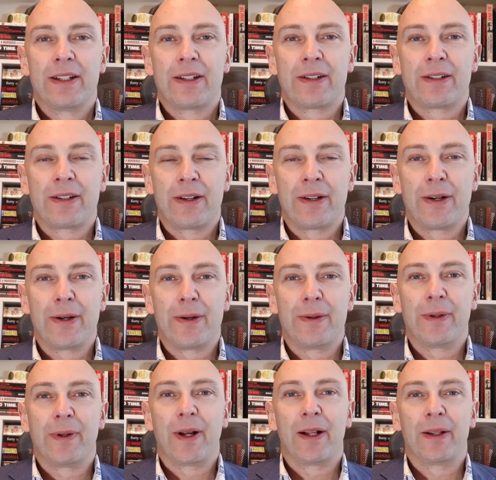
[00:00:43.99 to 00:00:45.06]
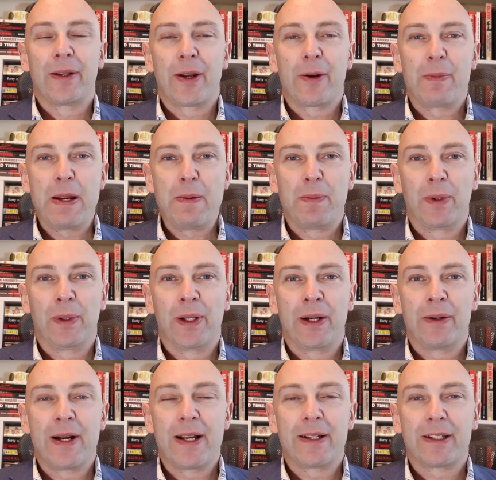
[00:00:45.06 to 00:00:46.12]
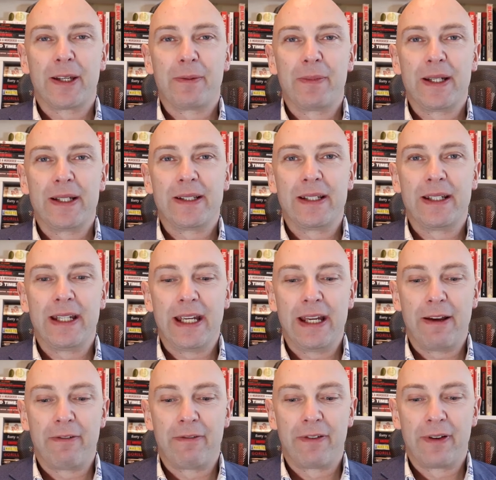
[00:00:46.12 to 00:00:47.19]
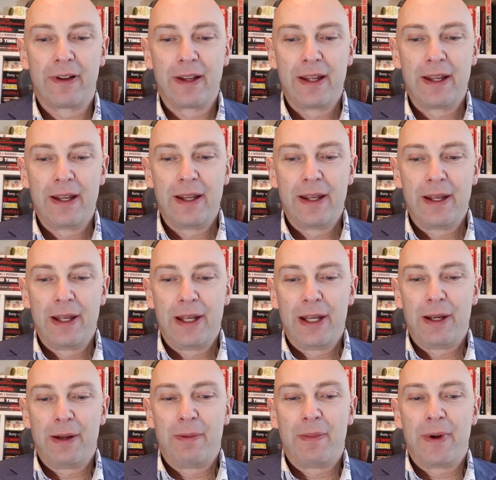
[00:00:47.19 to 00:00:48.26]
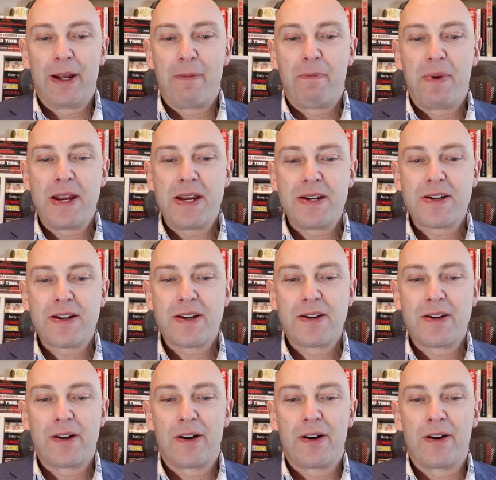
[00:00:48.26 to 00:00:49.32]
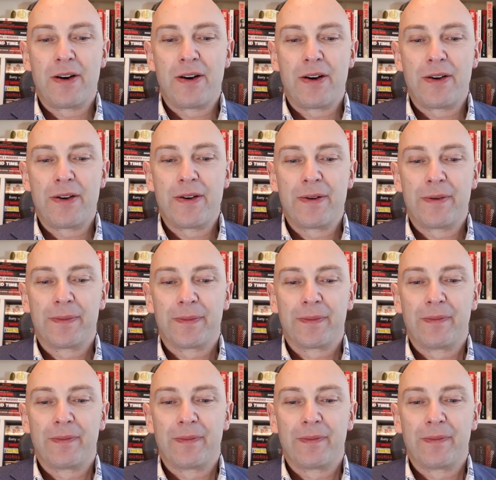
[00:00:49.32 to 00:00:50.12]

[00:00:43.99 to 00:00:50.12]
So a lot of people are asking me to give my opinion on